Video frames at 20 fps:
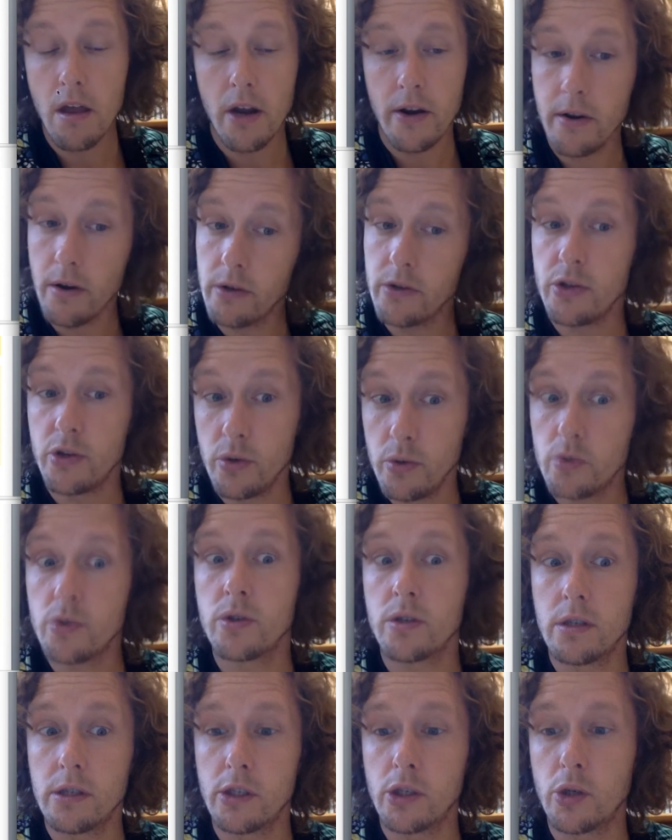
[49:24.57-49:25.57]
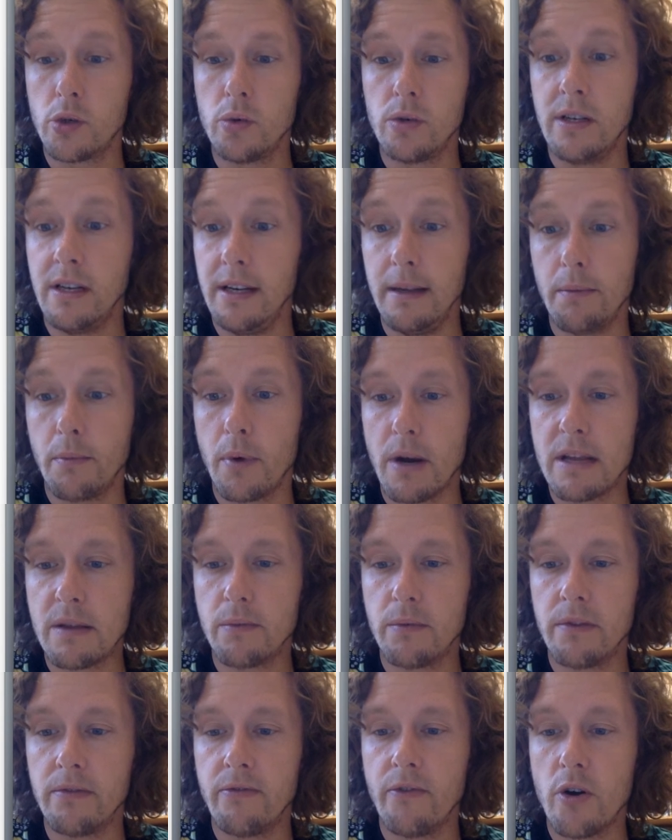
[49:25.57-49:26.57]
not used to deliberate
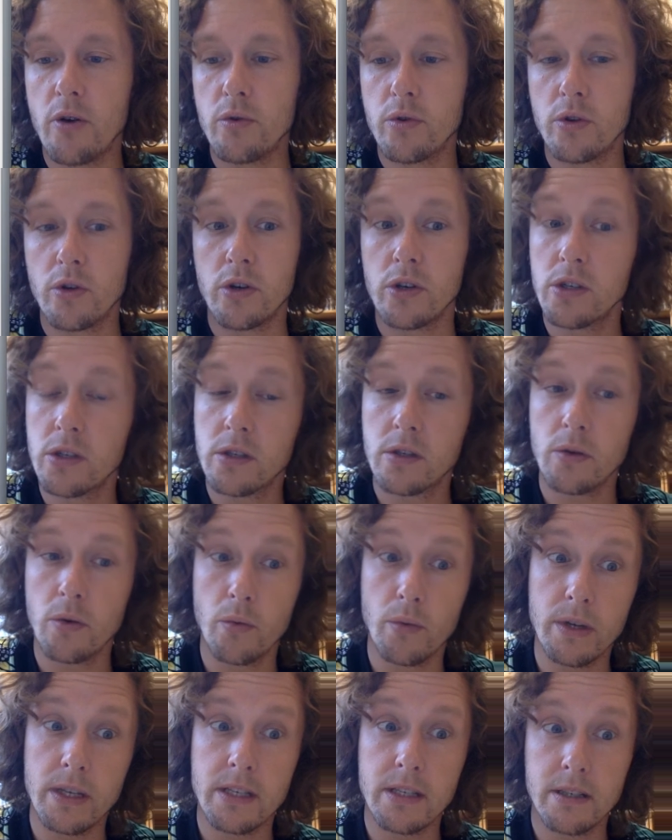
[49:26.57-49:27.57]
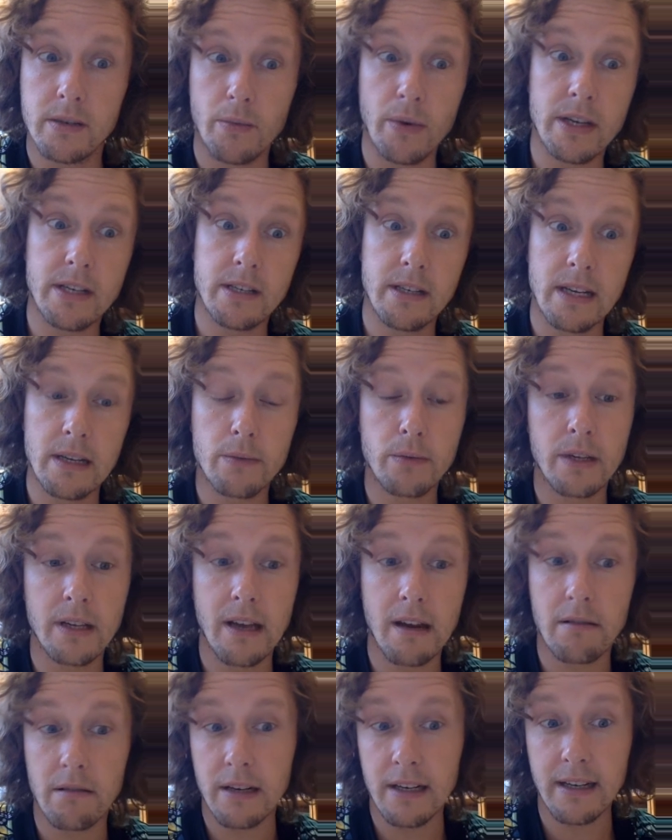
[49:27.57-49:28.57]
with voters, so which resonate with
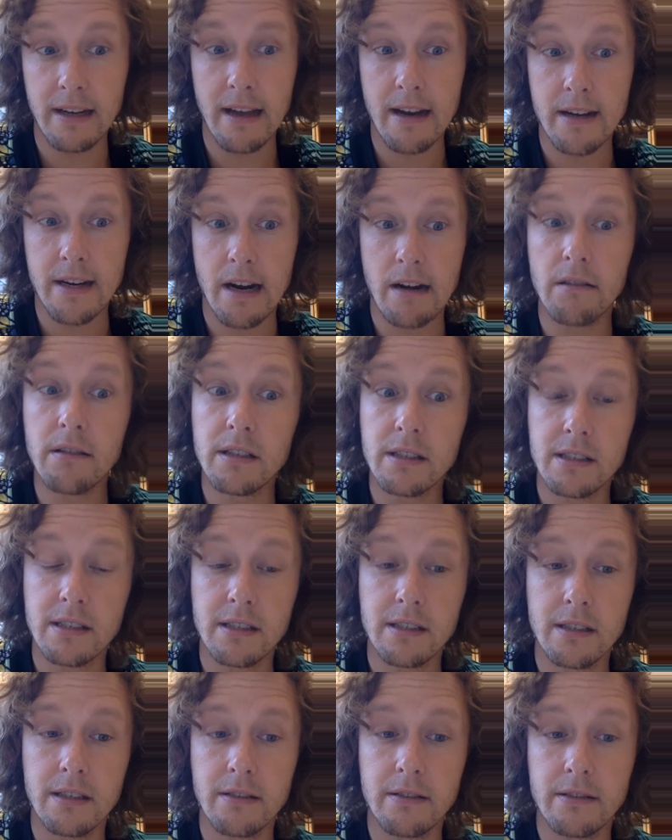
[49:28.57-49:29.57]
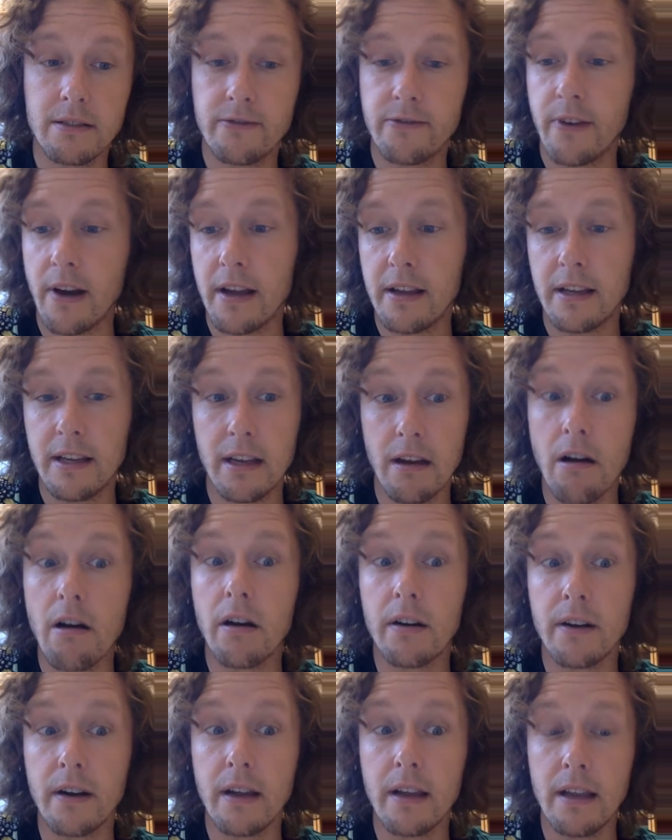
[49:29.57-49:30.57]
Carolina and Darren's finding
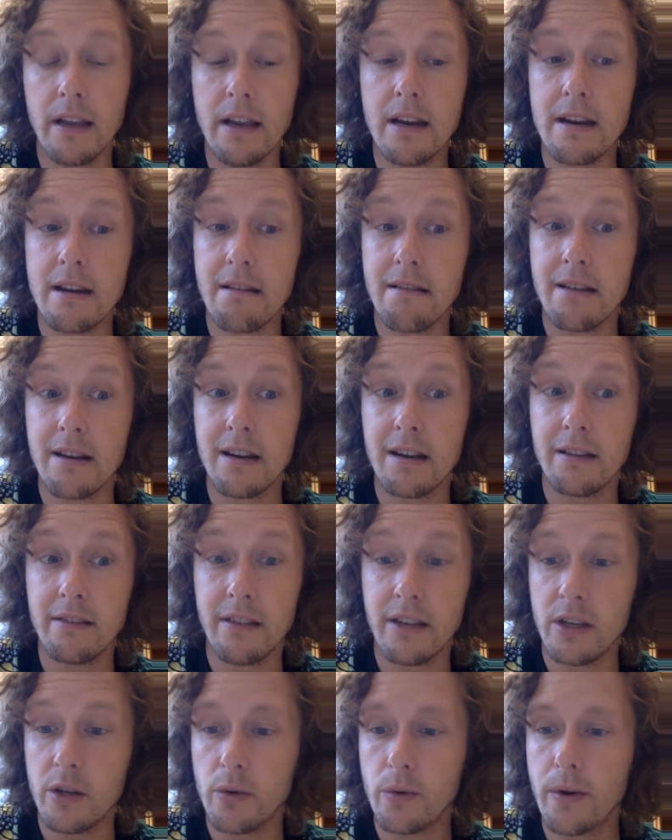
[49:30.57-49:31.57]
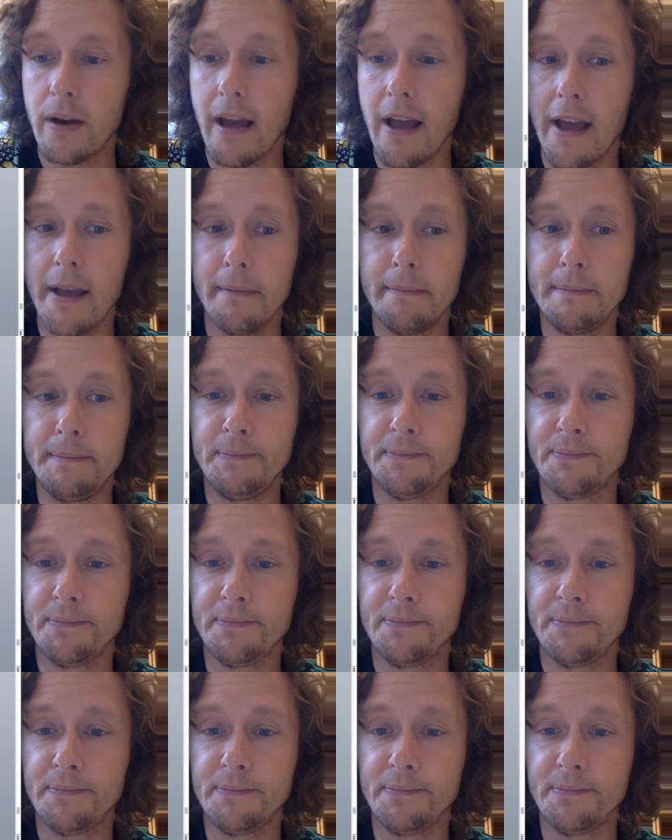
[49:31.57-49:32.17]
on in the UK,